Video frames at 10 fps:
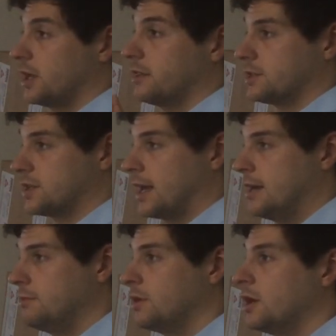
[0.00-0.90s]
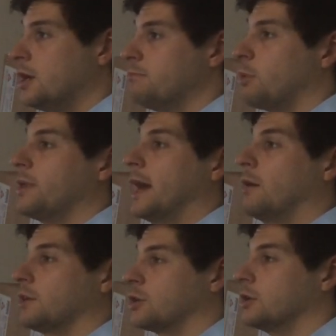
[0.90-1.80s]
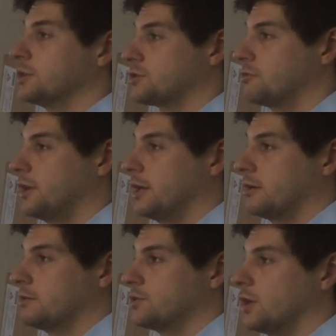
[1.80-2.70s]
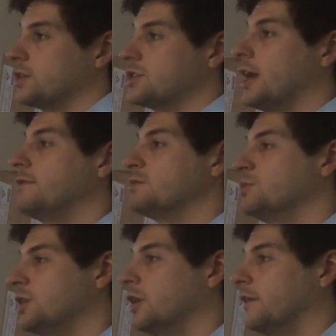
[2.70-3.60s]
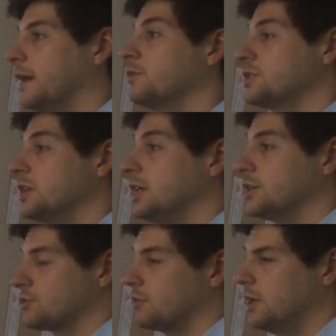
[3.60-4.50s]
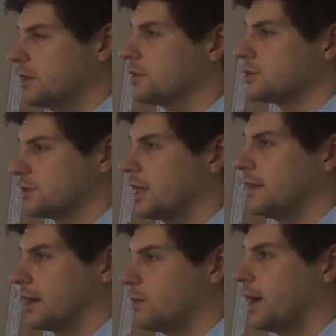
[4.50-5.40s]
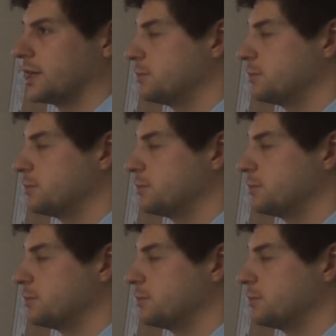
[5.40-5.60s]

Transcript: that are the same, but without the colour screen. So it saves money on the LCD screen, because they're quite